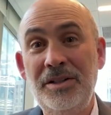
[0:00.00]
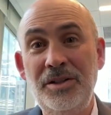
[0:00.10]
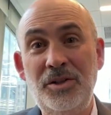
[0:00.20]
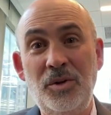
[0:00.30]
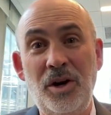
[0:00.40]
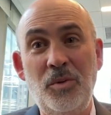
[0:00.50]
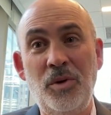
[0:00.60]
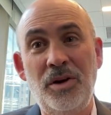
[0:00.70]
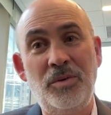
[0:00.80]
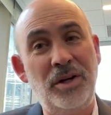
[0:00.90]
to do our
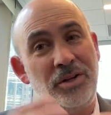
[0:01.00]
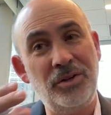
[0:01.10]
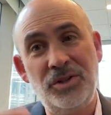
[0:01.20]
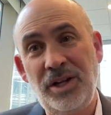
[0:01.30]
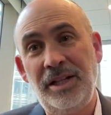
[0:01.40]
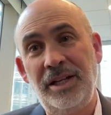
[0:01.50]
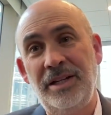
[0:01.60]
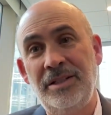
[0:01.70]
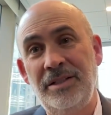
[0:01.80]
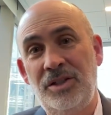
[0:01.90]
work under Jay
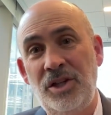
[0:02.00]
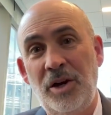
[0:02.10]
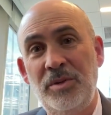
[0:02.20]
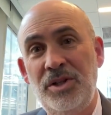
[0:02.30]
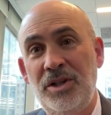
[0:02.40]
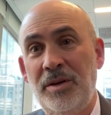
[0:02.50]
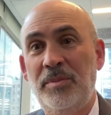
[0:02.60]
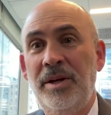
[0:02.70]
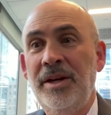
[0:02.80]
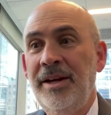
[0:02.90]
Clayton's
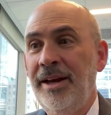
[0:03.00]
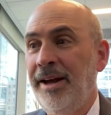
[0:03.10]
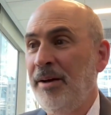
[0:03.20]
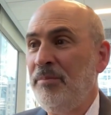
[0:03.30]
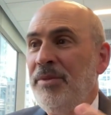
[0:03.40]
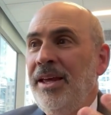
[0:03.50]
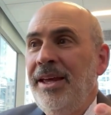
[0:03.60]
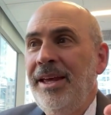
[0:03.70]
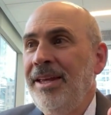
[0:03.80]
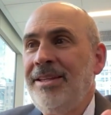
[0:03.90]
chairmanship.
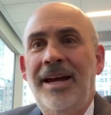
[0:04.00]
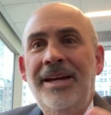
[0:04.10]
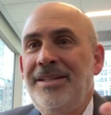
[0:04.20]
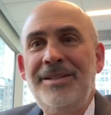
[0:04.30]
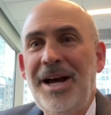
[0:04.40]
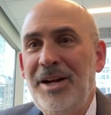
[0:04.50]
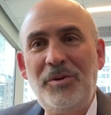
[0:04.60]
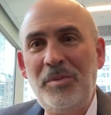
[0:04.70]
It's not a